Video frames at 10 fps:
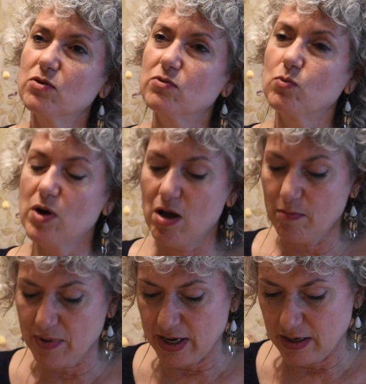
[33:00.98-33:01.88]

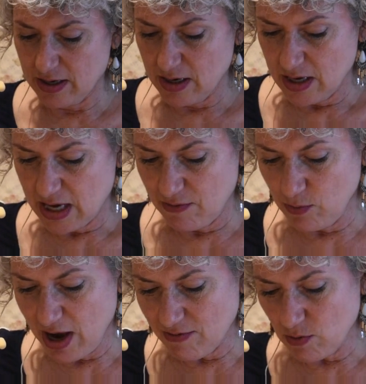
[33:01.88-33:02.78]
overwhelm, but if
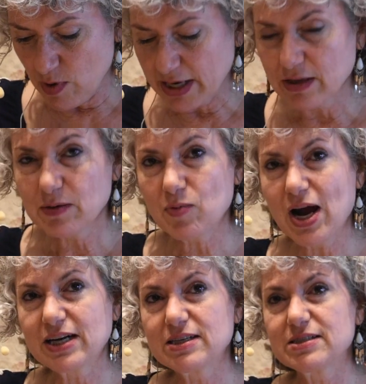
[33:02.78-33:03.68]
we have a regular
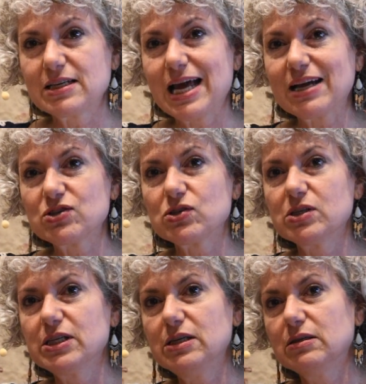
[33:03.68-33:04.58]
practice, it
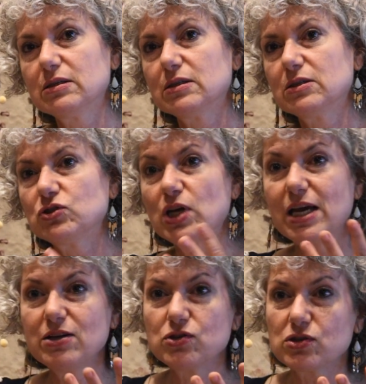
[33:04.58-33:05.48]
actually
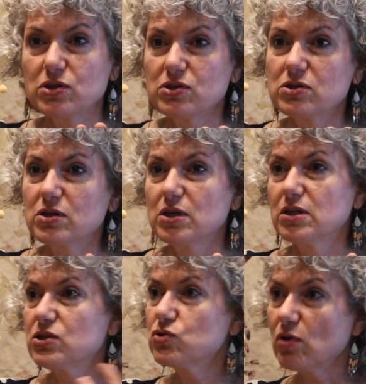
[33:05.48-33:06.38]
changes
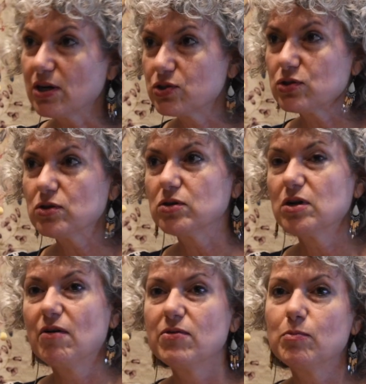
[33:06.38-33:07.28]
the structure
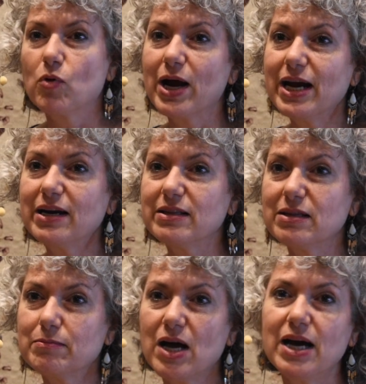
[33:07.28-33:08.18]
of the brain and the
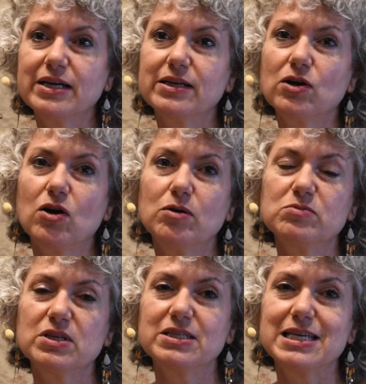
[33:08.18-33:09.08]
mind and
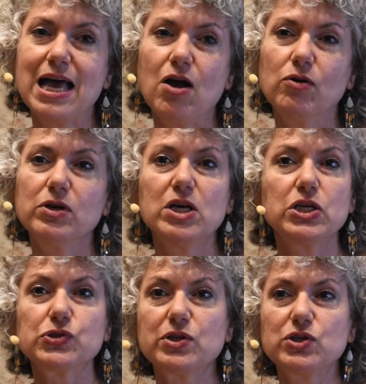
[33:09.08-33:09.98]
calms it down
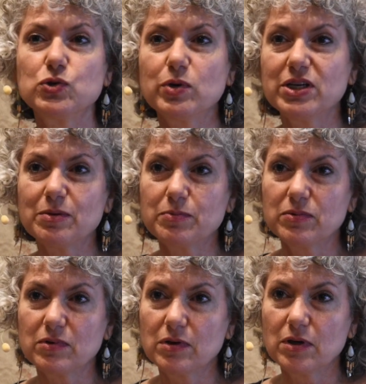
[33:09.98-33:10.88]
so that you end
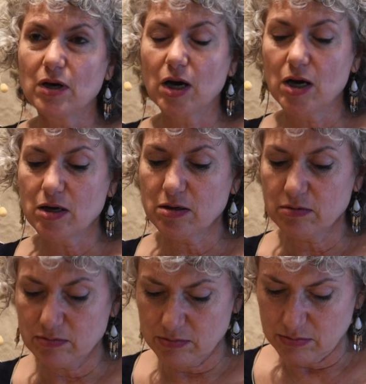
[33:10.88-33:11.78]
up